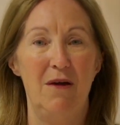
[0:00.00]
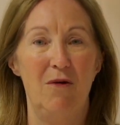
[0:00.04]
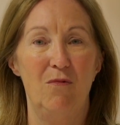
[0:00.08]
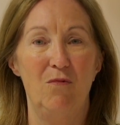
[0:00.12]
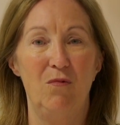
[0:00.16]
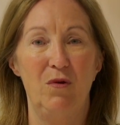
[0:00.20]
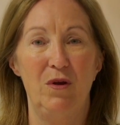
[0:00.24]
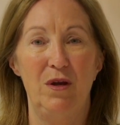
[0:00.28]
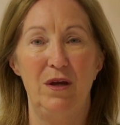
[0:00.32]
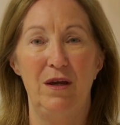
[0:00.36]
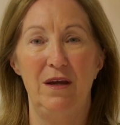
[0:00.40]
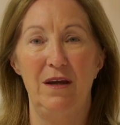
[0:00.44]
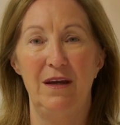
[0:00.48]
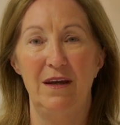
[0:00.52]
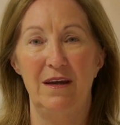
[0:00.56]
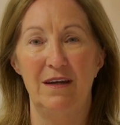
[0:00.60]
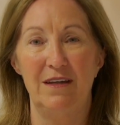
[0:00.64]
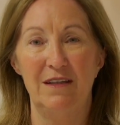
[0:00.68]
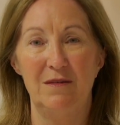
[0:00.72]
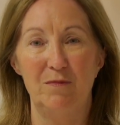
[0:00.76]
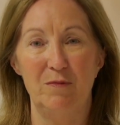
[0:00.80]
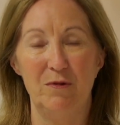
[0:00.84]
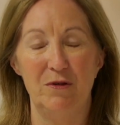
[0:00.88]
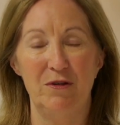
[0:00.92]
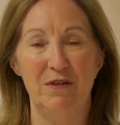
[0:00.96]
We
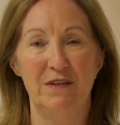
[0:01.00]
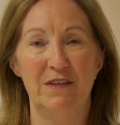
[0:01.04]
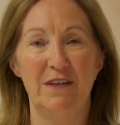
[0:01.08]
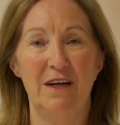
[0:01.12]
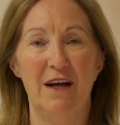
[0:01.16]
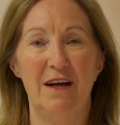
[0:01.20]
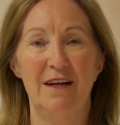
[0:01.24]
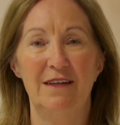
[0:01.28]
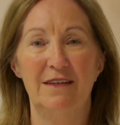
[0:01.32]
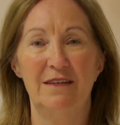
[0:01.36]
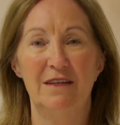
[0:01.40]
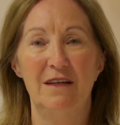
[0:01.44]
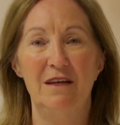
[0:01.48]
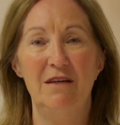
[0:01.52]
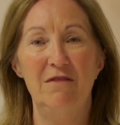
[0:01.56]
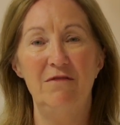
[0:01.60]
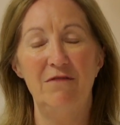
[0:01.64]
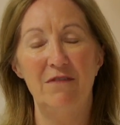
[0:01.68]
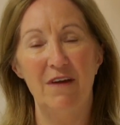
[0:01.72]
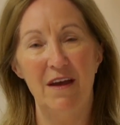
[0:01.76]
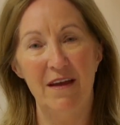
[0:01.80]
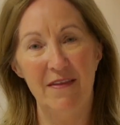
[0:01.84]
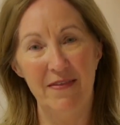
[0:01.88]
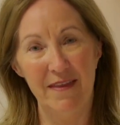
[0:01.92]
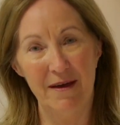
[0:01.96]
experience God's love,
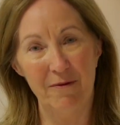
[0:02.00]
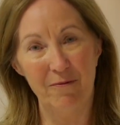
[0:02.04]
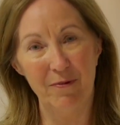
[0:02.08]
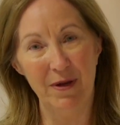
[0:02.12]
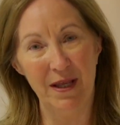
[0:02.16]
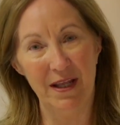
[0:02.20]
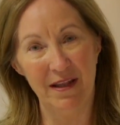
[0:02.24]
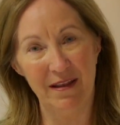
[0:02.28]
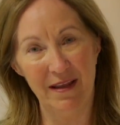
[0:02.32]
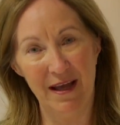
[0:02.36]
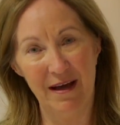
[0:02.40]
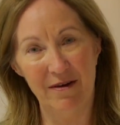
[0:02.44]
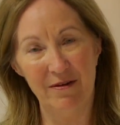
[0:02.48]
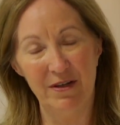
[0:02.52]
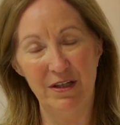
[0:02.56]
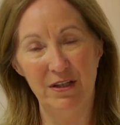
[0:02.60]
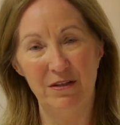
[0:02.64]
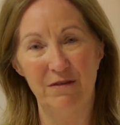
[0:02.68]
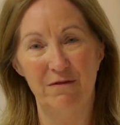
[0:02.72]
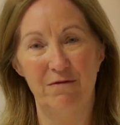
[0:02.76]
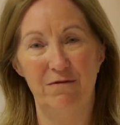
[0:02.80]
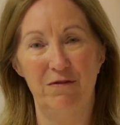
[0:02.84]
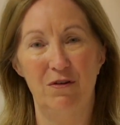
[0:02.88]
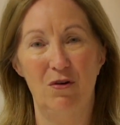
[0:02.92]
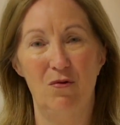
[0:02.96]
and then we allow it
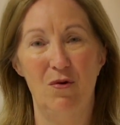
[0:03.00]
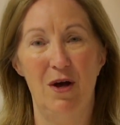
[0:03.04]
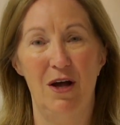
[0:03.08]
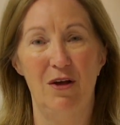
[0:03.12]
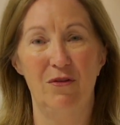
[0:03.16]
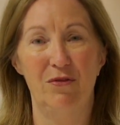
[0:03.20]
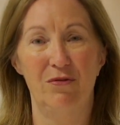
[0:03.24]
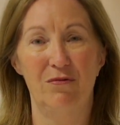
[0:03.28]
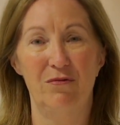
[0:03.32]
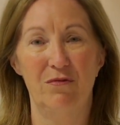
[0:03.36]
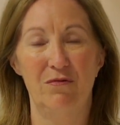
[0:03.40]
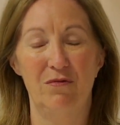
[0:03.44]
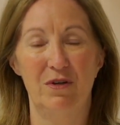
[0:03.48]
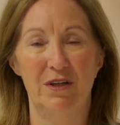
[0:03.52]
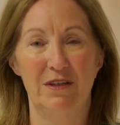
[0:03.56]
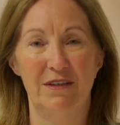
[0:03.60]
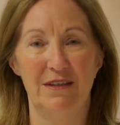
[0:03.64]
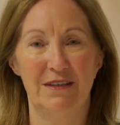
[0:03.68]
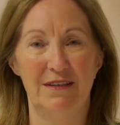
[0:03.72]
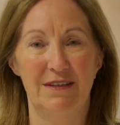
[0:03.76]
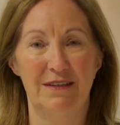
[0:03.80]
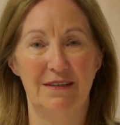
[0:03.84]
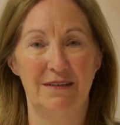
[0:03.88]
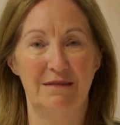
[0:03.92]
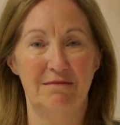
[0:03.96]
to flow out through
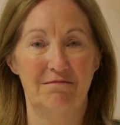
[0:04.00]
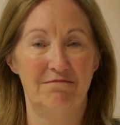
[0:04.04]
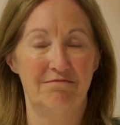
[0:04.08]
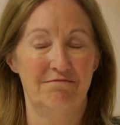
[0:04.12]
us.